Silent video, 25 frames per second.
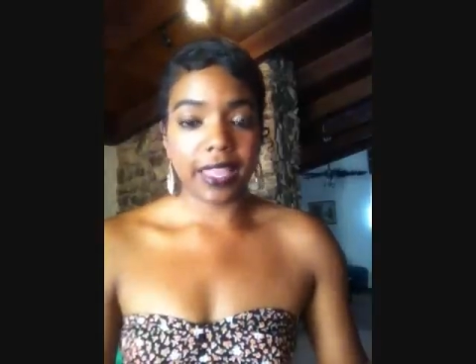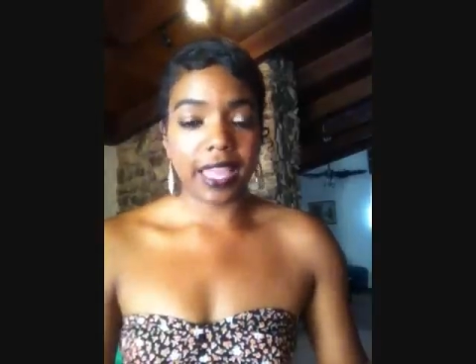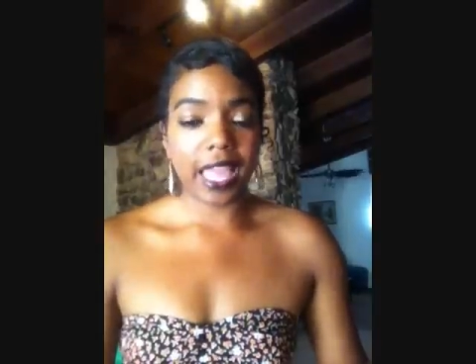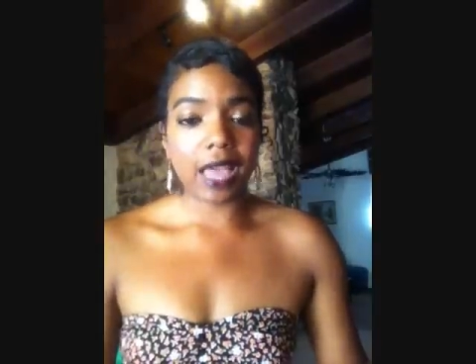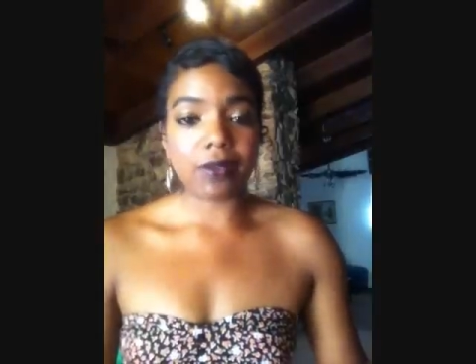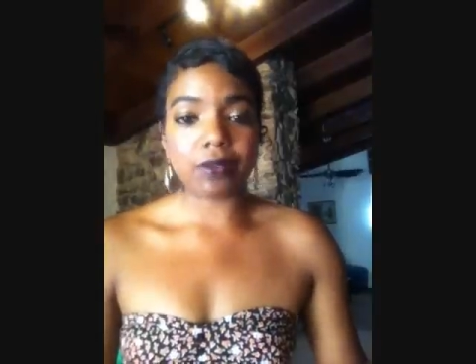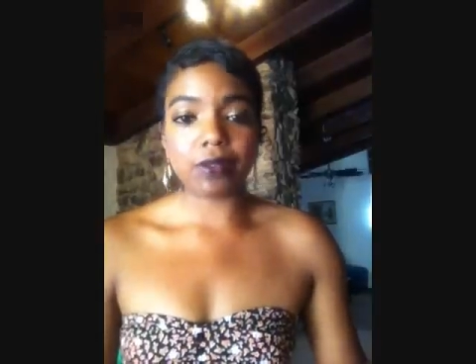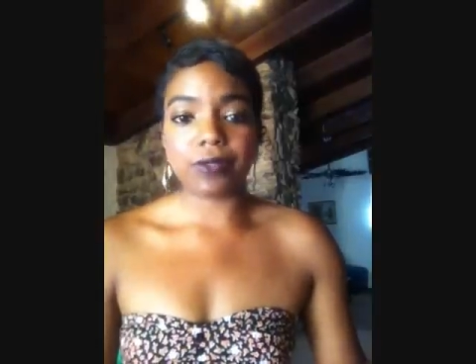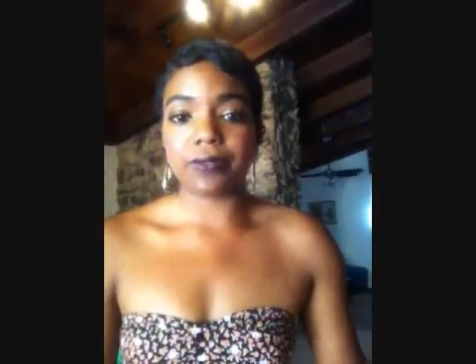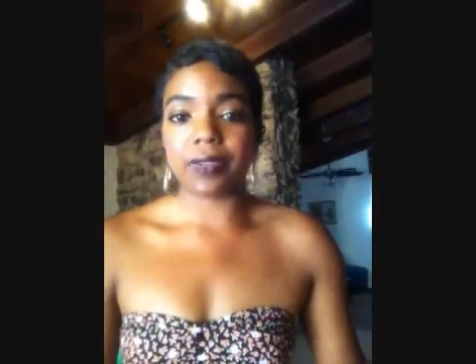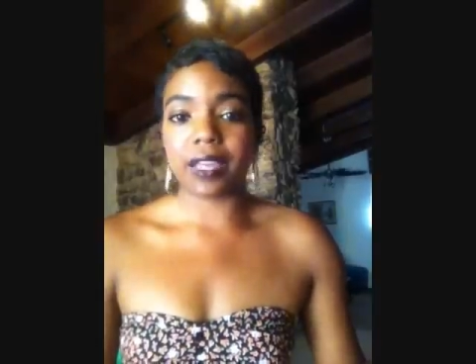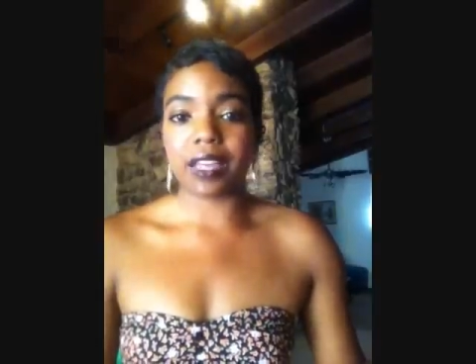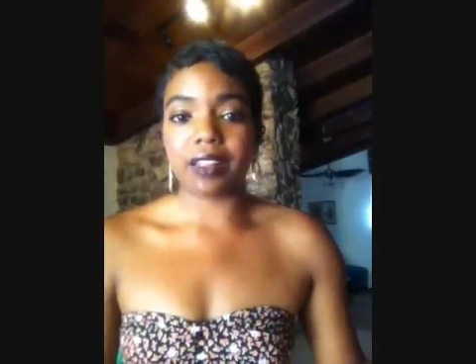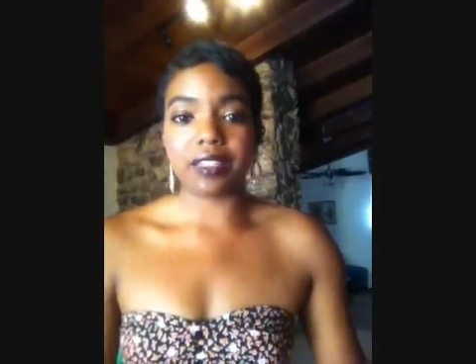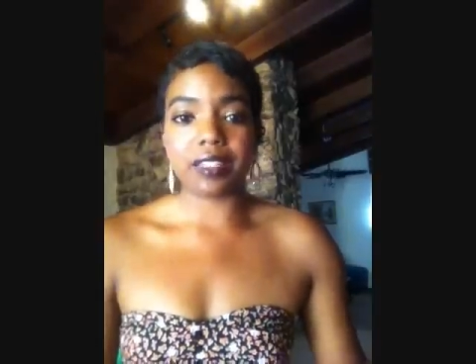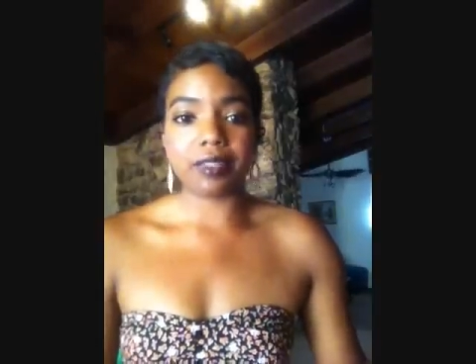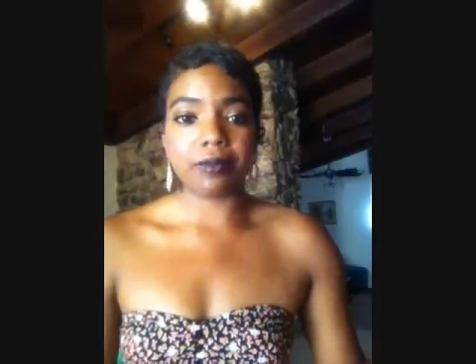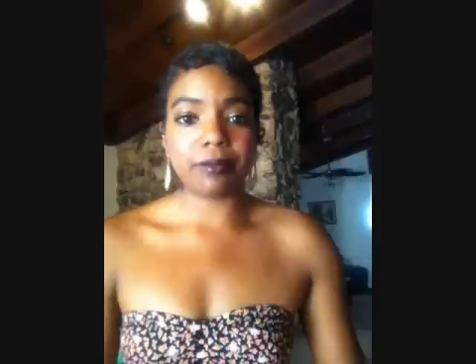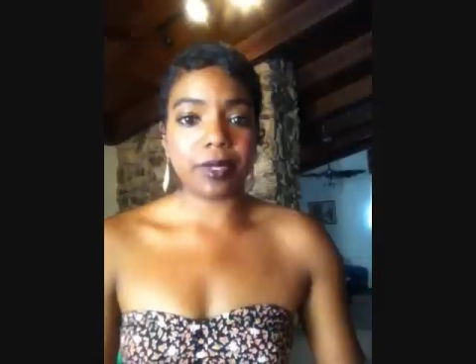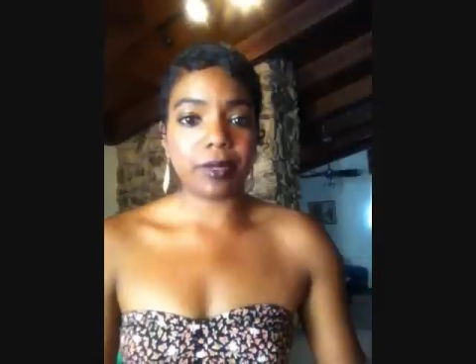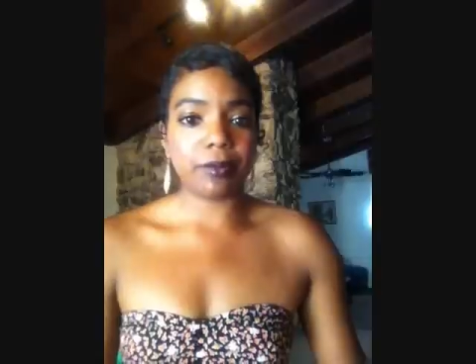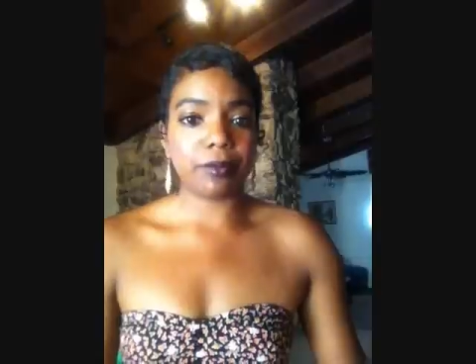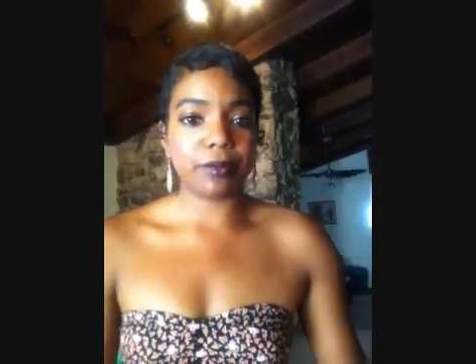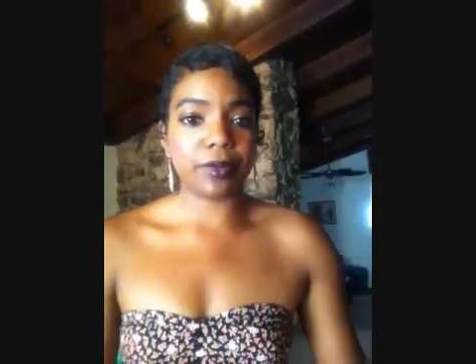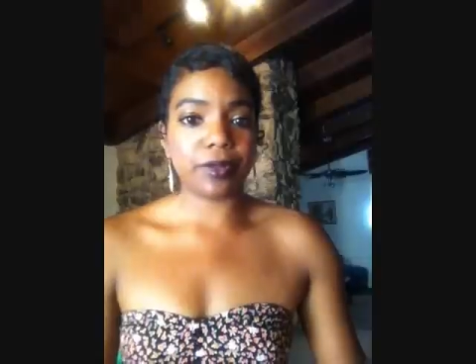I have a family
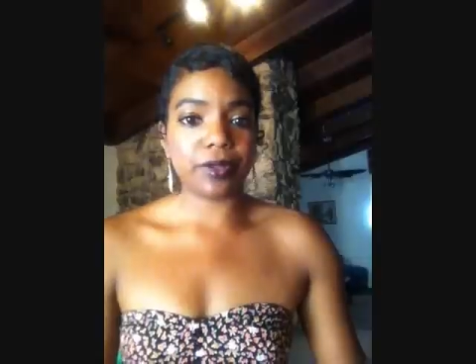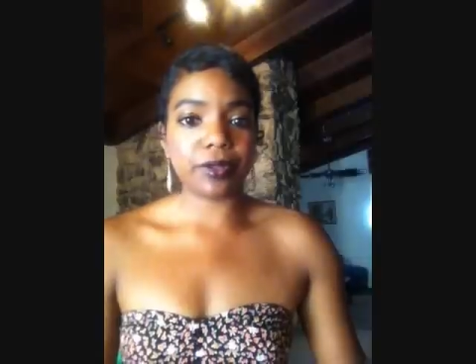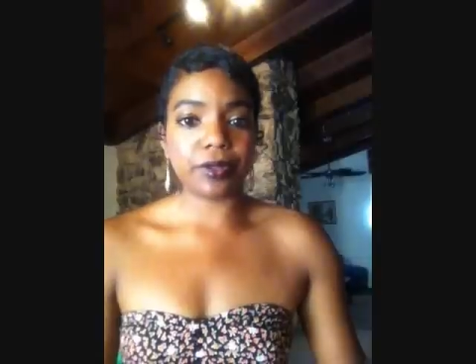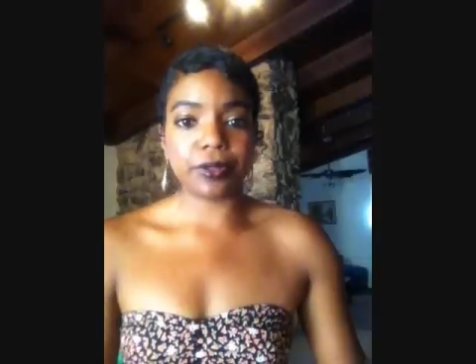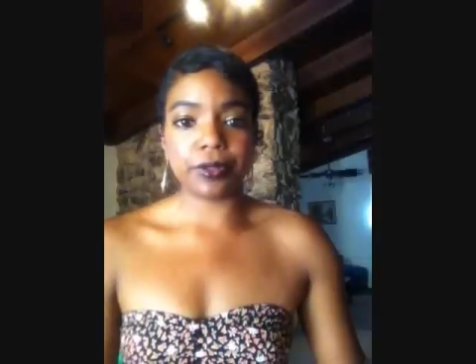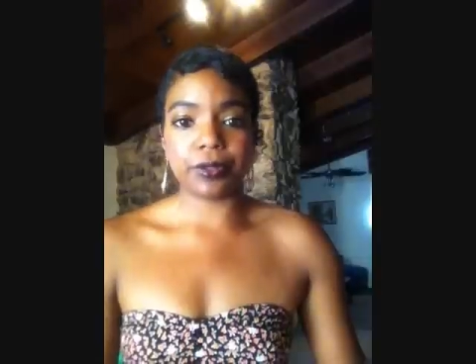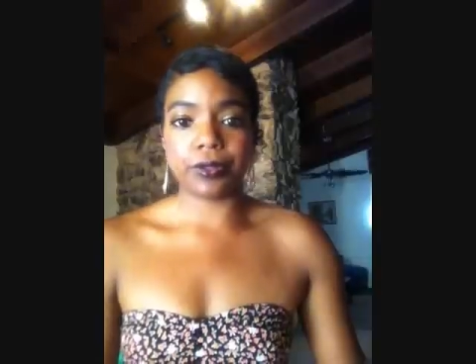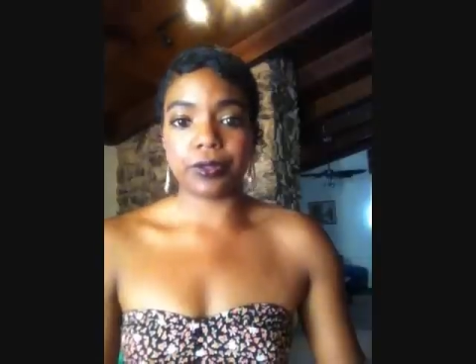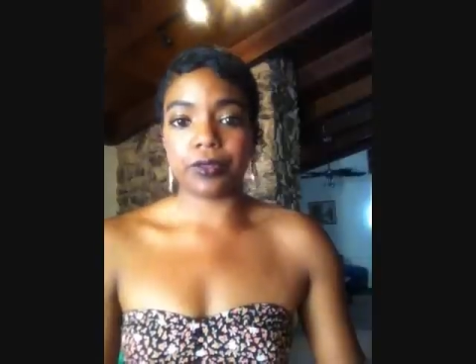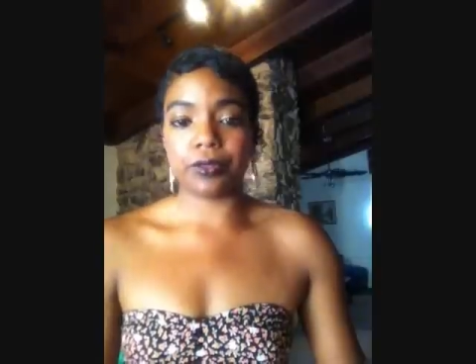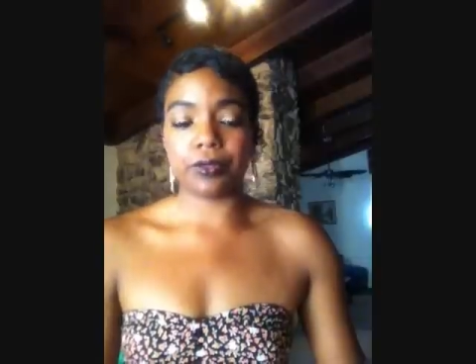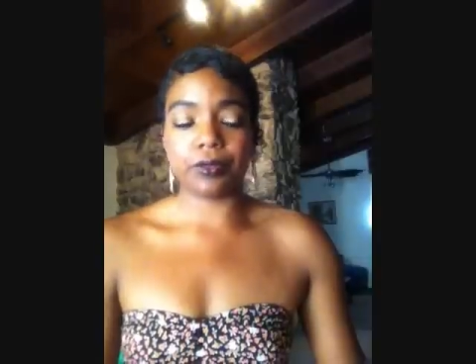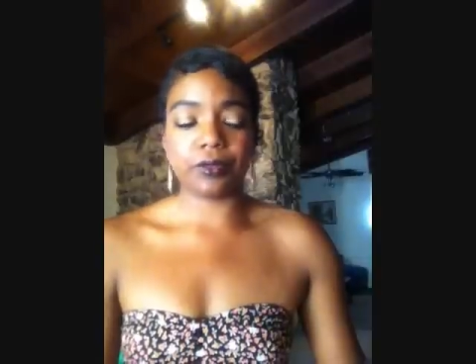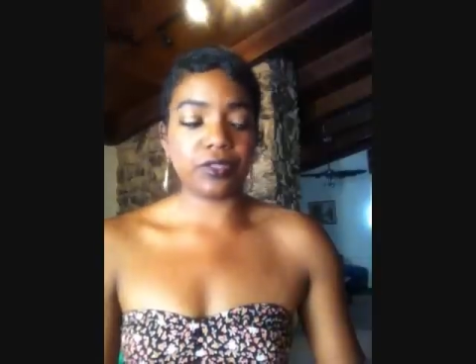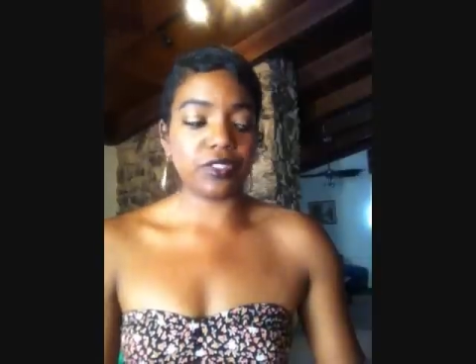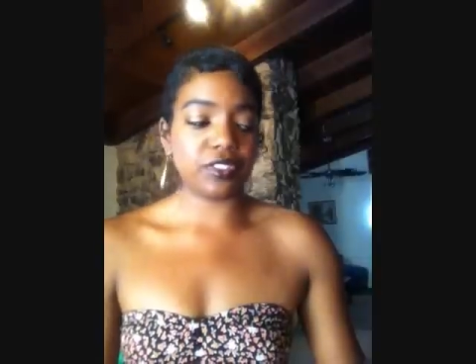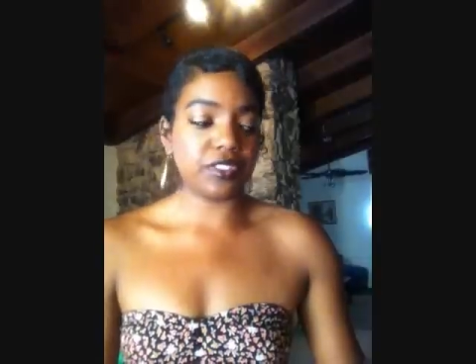member who,